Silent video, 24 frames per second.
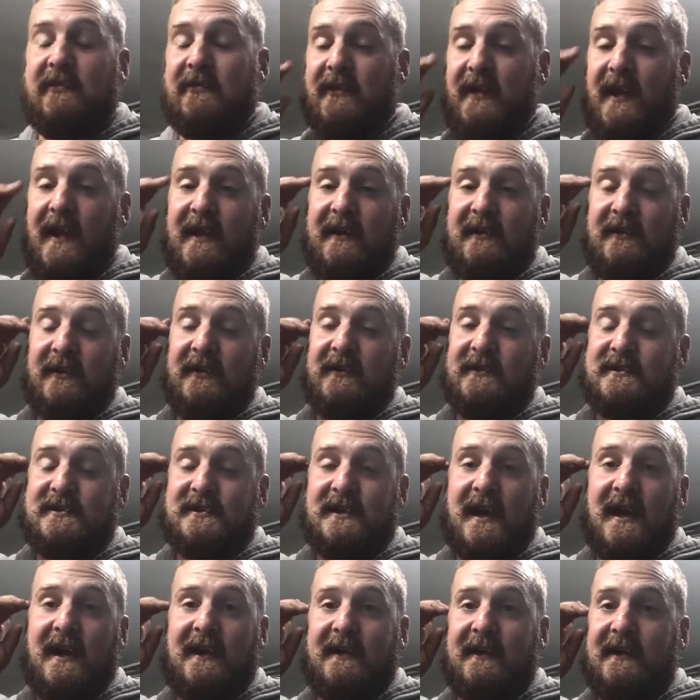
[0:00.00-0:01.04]
that or a
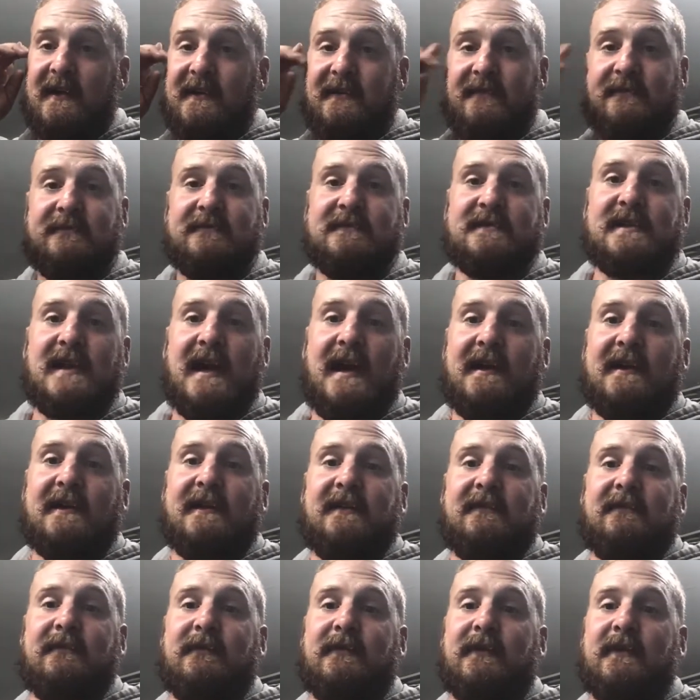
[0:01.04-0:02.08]
shotgun
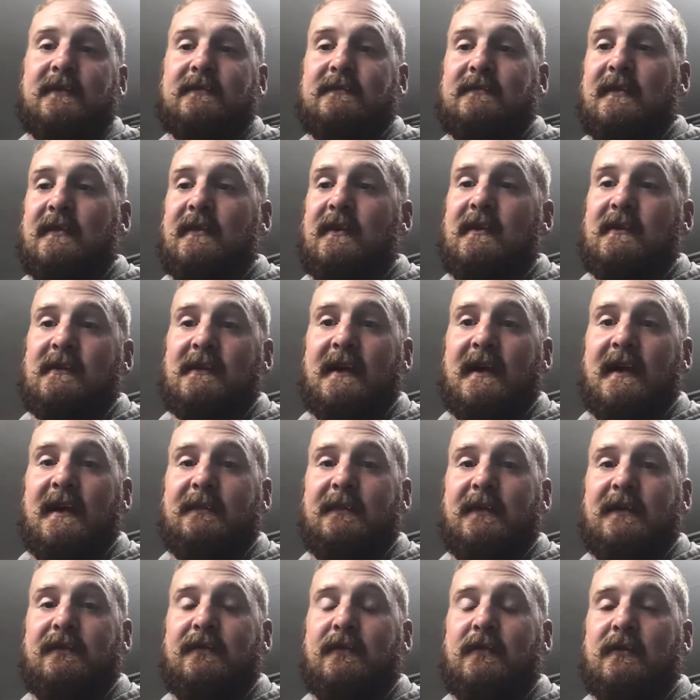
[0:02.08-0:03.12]
for a long time
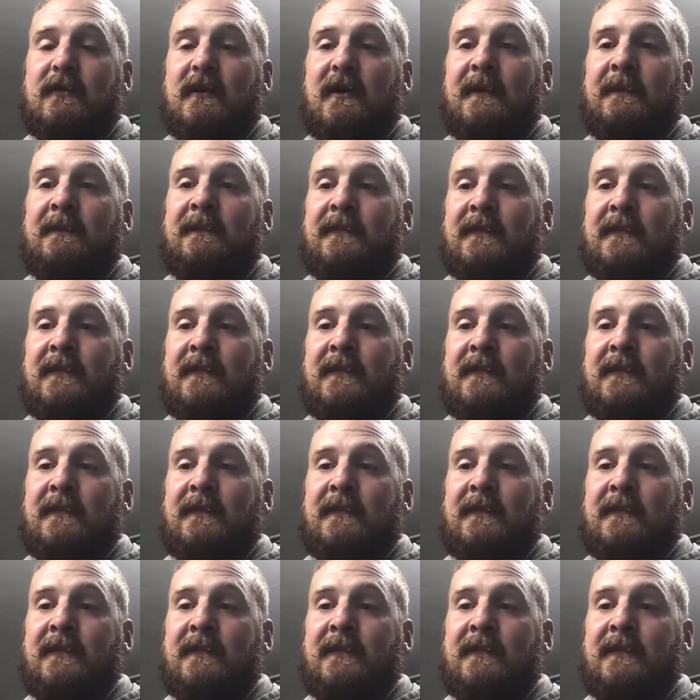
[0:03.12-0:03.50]
before.